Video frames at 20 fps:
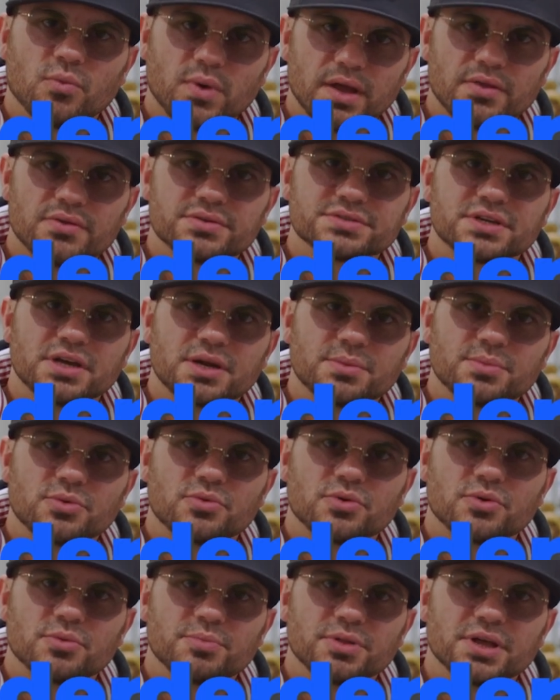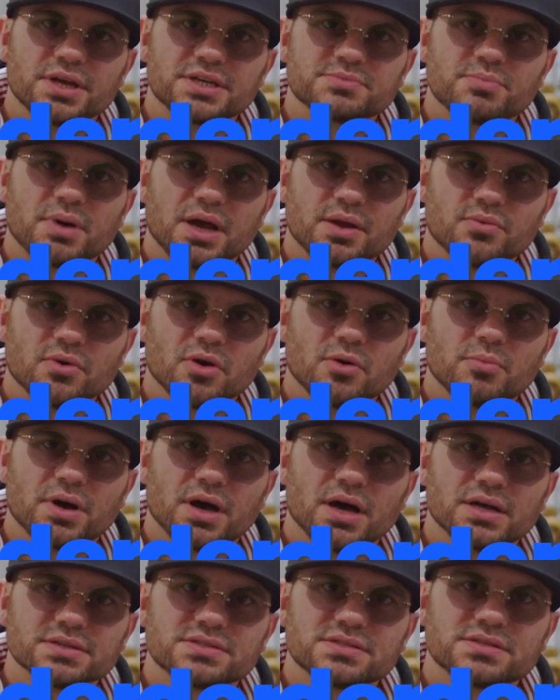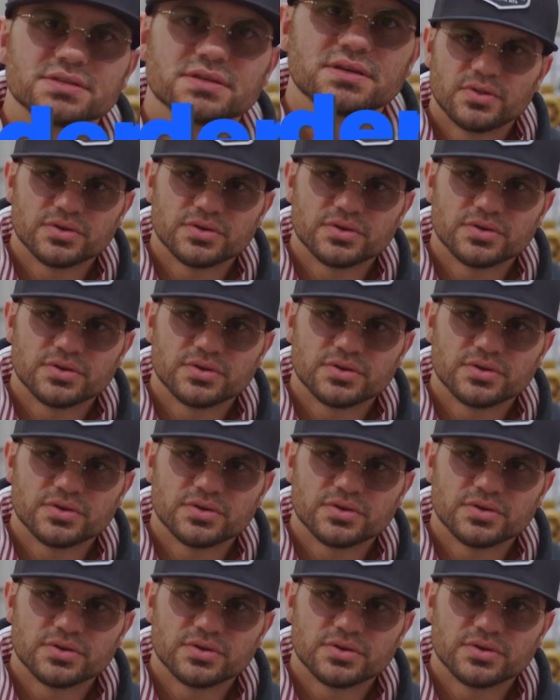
welders gonna be replaced by robots?